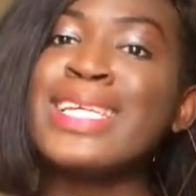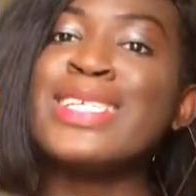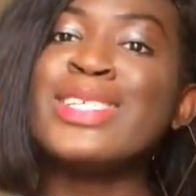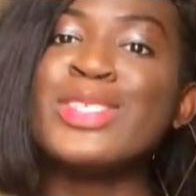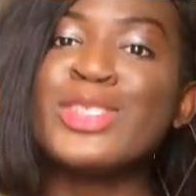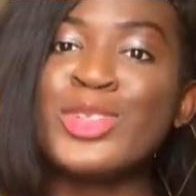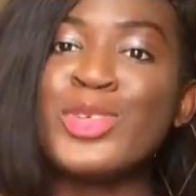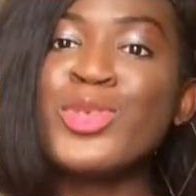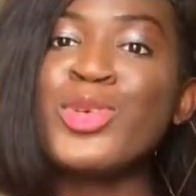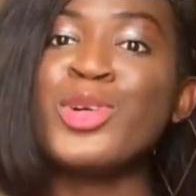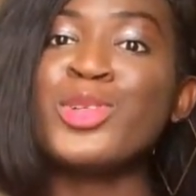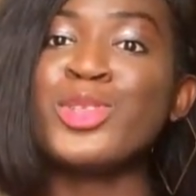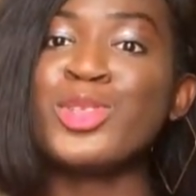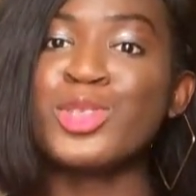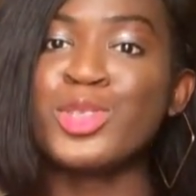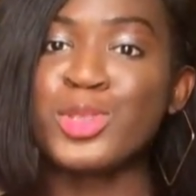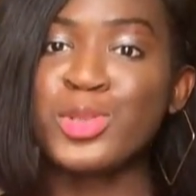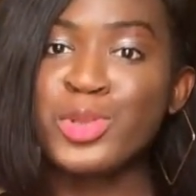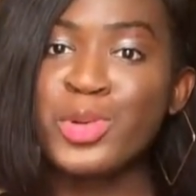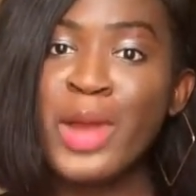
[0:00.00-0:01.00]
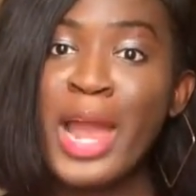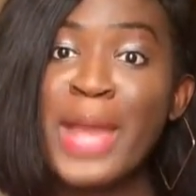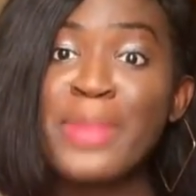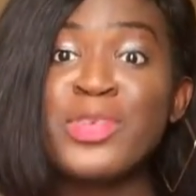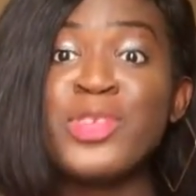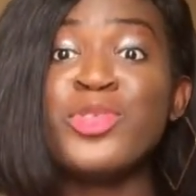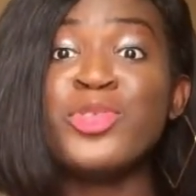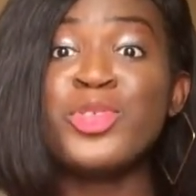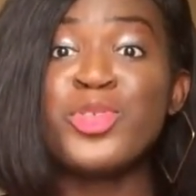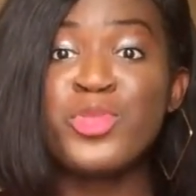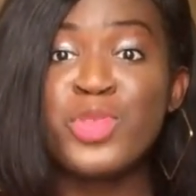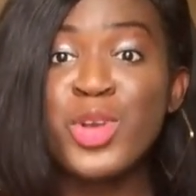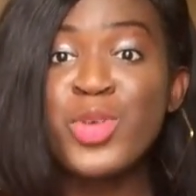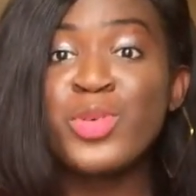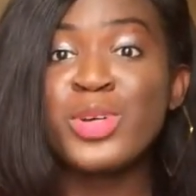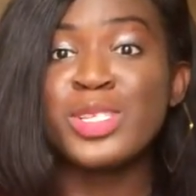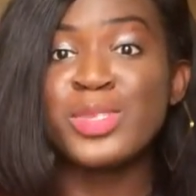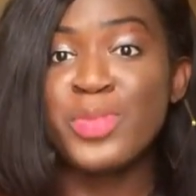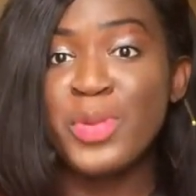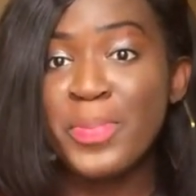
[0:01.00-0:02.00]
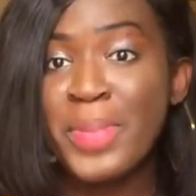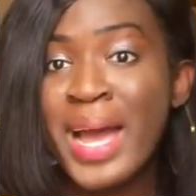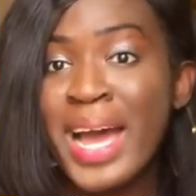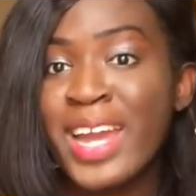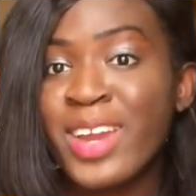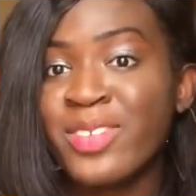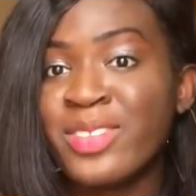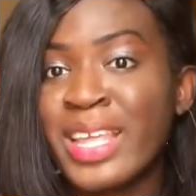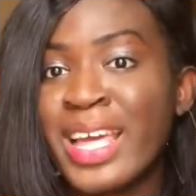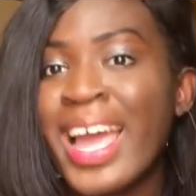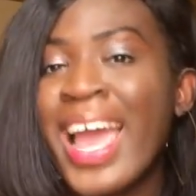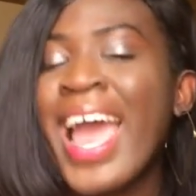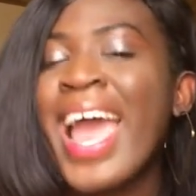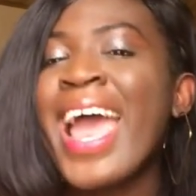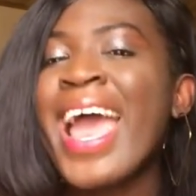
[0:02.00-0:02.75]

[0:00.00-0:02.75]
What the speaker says: do all to subscribe if you really want to be part of the